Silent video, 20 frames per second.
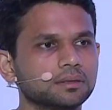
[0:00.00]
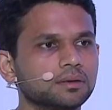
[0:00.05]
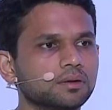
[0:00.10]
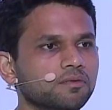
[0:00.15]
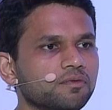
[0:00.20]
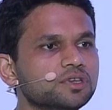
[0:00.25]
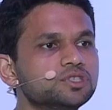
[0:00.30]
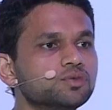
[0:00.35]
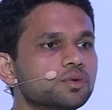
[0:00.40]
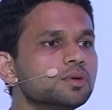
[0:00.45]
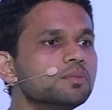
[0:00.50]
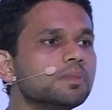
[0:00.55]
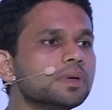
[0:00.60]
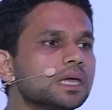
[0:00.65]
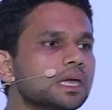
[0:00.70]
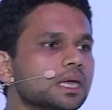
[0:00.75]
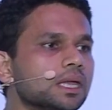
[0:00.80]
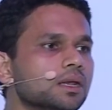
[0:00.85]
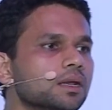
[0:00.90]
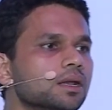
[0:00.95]
which would
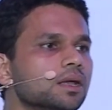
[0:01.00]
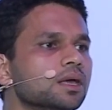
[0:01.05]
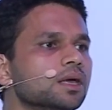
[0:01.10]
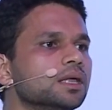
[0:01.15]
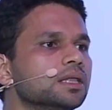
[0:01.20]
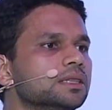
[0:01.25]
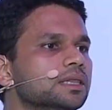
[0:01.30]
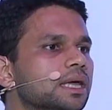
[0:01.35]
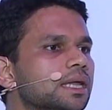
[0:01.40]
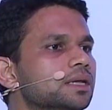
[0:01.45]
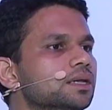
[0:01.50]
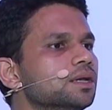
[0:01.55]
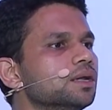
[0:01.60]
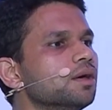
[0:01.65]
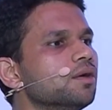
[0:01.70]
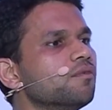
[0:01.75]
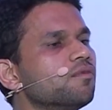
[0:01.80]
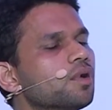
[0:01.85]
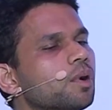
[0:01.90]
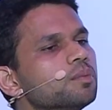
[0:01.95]
mean that
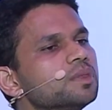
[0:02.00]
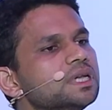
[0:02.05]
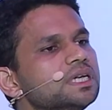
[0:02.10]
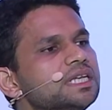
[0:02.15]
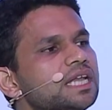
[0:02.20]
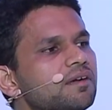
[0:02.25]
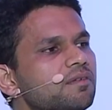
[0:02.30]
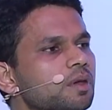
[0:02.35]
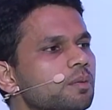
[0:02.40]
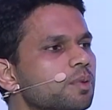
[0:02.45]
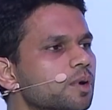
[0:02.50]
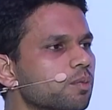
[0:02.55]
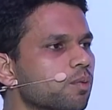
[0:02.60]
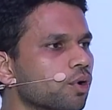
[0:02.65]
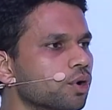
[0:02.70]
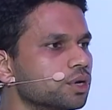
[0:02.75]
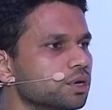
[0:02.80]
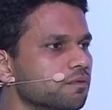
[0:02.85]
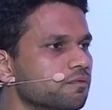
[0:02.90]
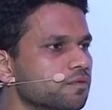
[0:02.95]
from the developer
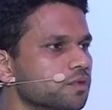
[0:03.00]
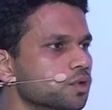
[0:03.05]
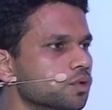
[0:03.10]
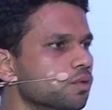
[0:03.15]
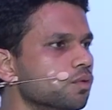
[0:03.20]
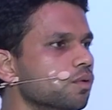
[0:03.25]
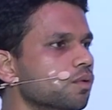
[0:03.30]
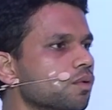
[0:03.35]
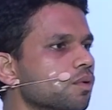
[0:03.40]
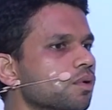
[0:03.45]
point of view,